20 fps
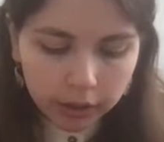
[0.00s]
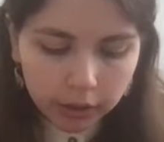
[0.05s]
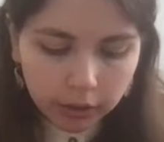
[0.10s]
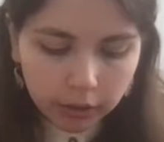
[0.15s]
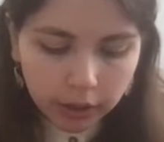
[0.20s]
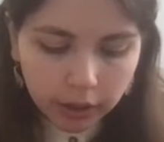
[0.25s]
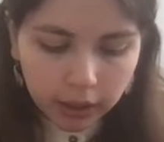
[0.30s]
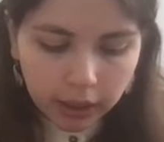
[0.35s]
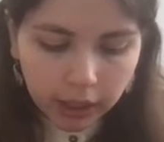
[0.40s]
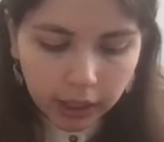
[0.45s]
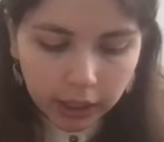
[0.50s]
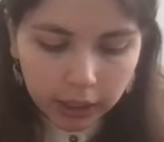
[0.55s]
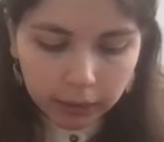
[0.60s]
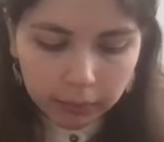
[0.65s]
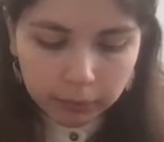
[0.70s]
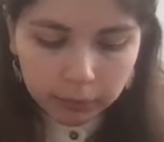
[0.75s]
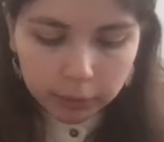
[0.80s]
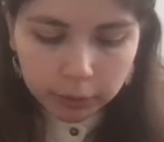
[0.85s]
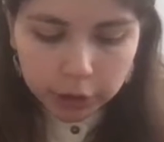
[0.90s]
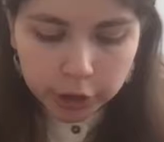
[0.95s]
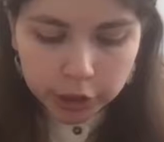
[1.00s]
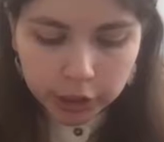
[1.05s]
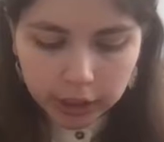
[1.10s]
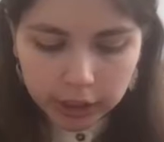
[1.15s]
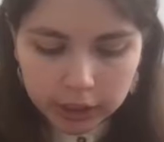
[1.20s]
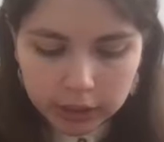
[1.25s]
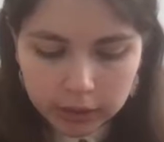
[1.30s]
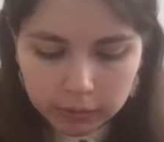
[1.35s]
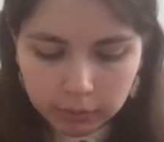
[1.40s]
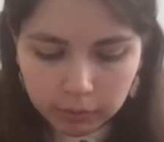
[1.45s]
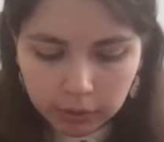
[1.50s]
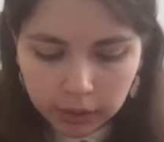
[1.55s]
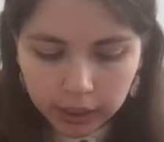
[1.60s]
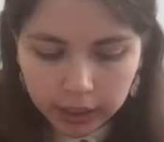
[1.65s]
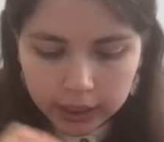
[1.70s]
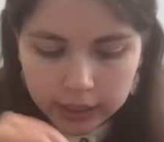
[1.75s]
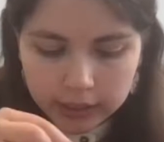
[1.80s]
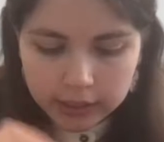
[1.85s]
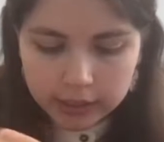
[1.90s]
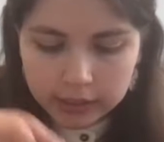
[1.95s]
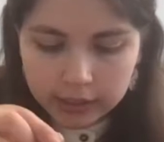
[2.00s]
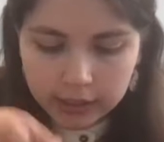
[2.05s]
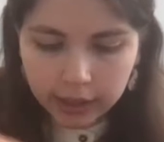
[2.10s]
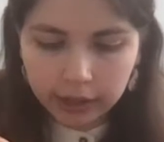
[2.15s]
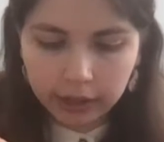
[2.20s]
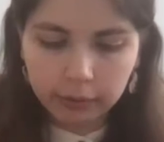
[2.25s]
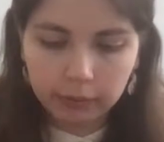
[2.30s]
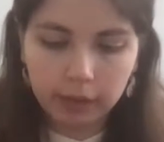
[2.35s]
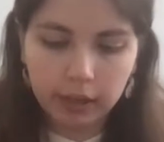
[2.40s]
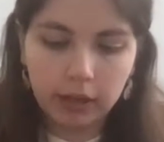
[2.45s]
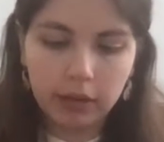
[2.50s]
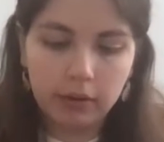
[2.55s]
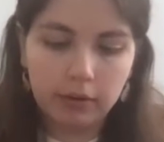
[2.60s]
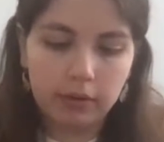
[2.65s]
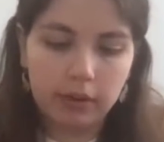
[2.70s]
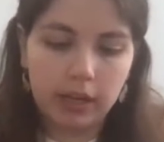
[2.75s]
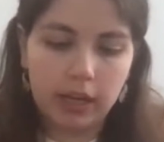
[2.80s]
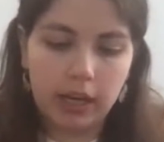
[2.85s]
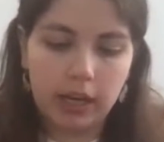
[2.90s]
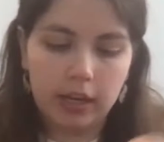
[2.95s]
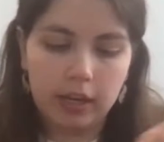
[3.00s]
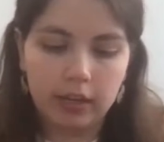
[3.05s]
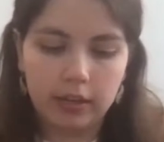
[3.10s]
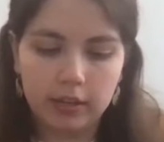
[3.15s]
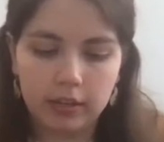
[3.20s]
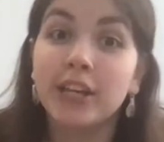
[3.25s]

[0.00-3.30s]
you can kind of push it into place. There we go. Okay.